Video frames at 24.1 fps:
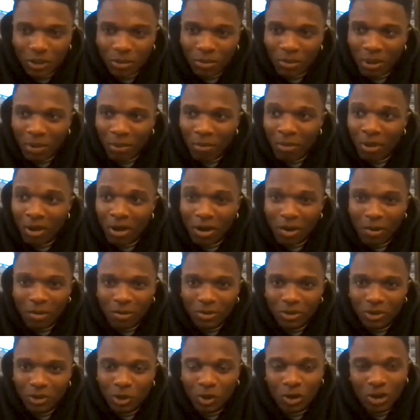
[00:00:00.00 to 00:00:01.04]
and my
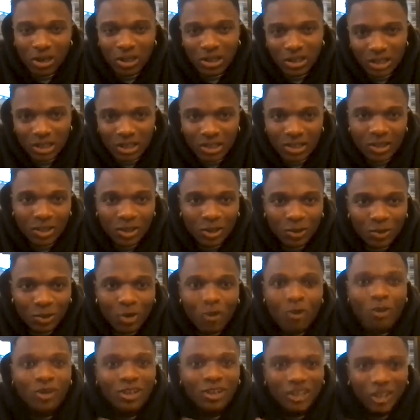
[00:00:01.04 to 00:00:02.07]
mom's younger sisters were
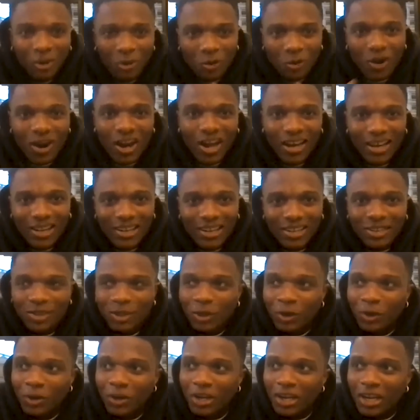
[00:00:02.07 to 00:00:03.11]
all in the choir.
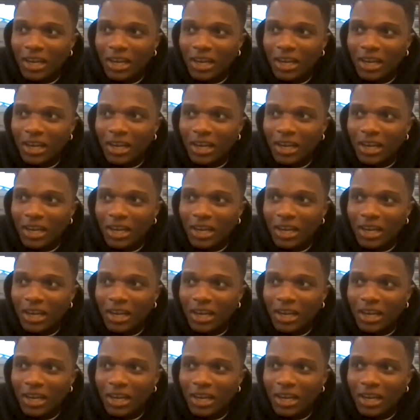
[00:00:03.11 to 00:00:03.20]
So